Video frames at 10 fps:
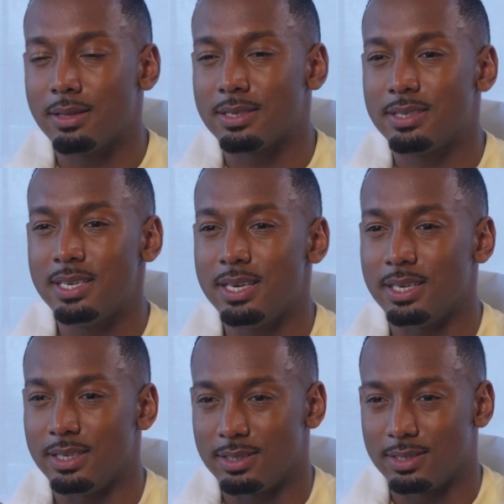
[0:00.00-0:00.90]
the
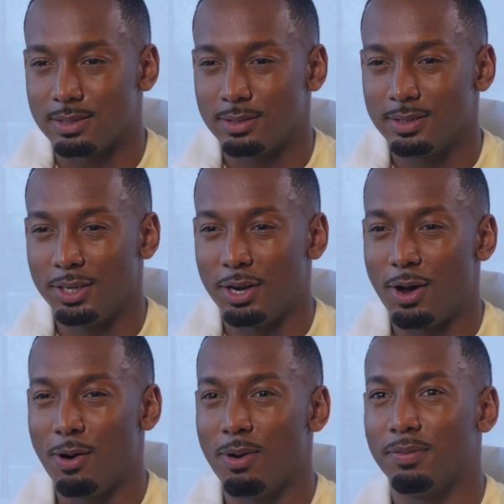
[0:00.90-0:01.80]
seeds,
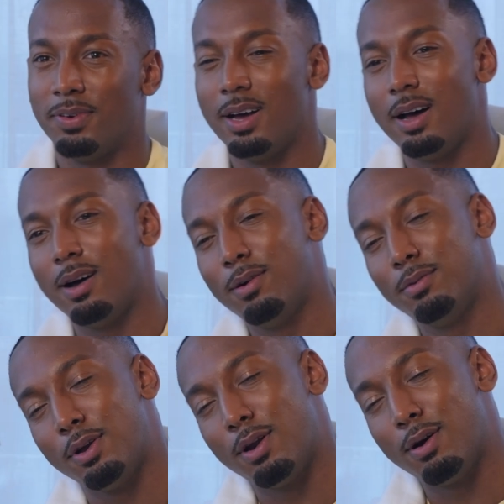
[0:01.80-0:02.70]
of,
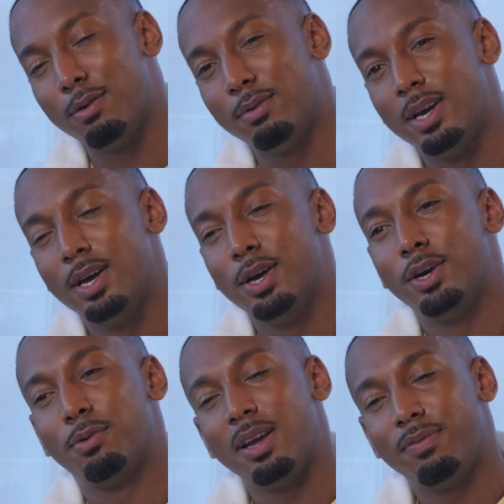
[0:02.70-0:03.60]

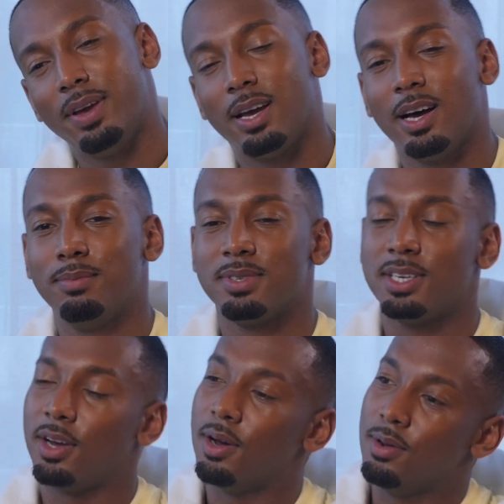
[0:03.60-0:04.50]
grieving comes
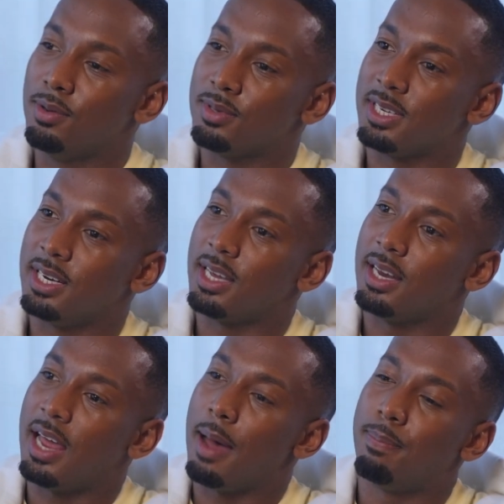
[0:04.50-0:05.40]
and goes and it
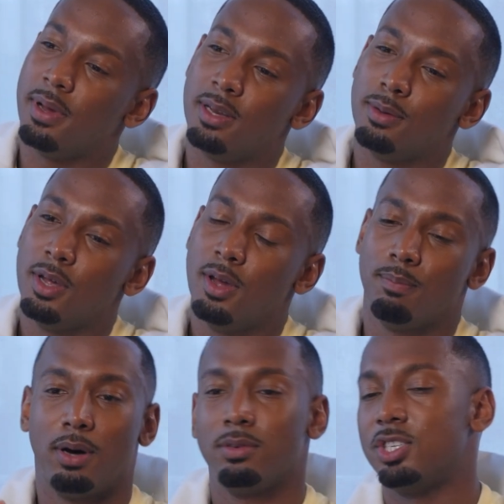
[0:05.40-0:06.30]
can happen
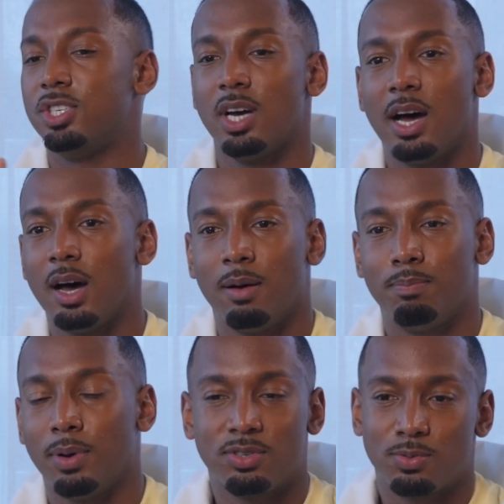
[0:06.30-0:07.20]
post-job,
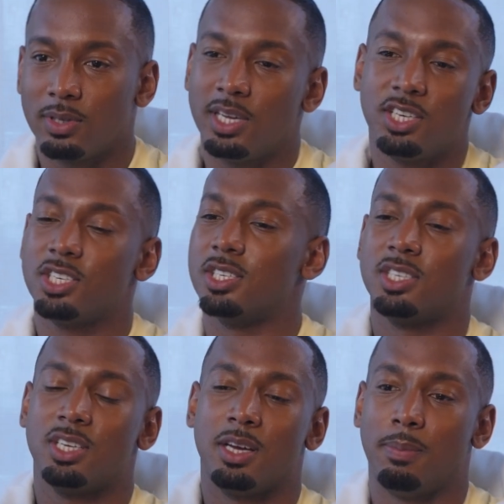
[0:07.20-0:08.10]

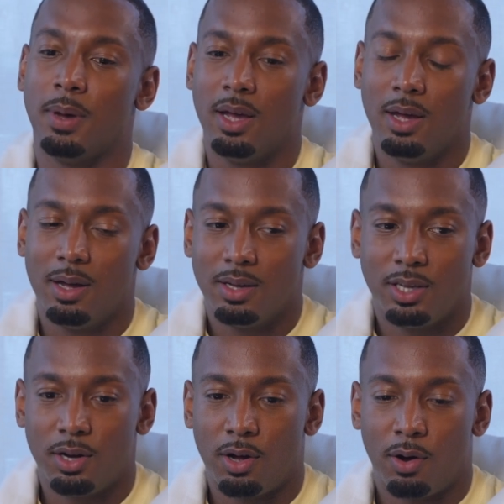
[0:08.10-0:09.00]
post-relationship.
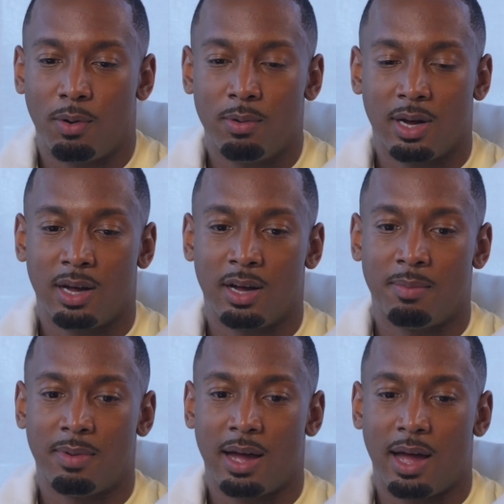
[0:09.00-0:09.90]

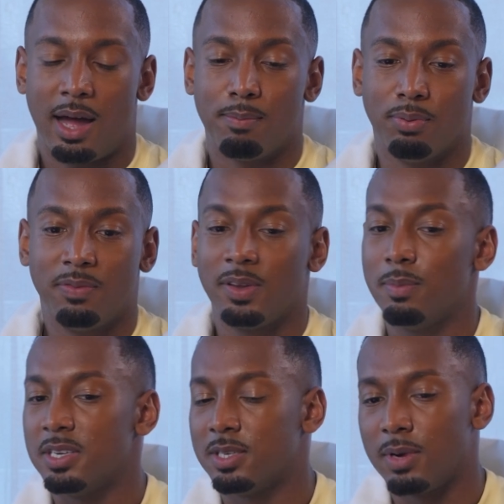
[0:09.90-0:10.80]
I briefly
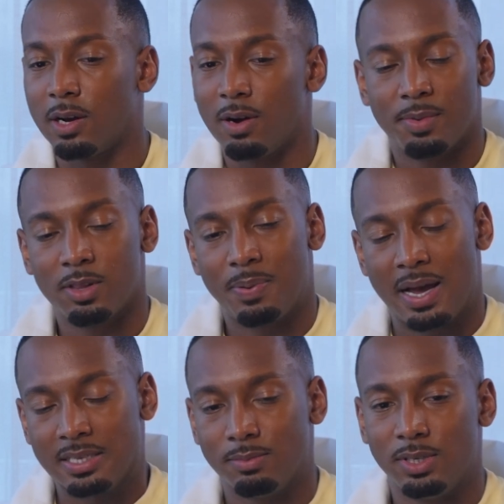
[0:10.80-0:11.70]
mentioned my grandmother
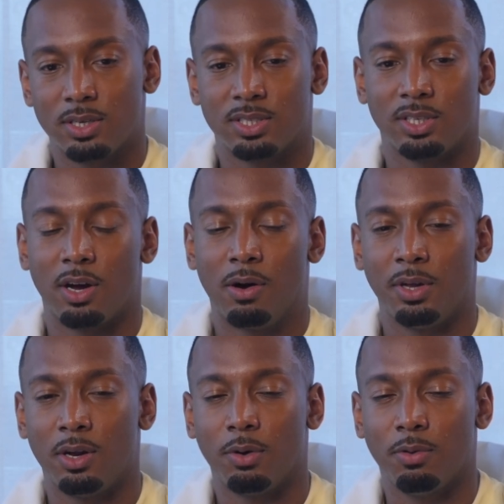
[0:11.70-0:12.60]
passed some years ago.
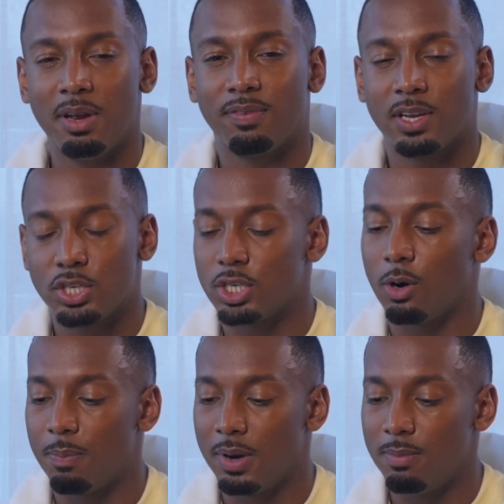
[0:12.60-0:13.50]
Grief can
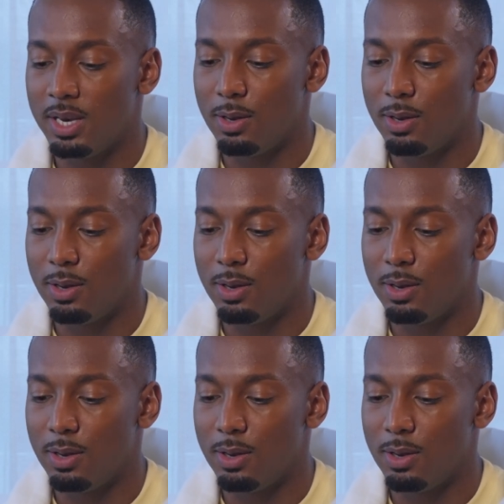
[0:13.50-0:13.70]
show up in many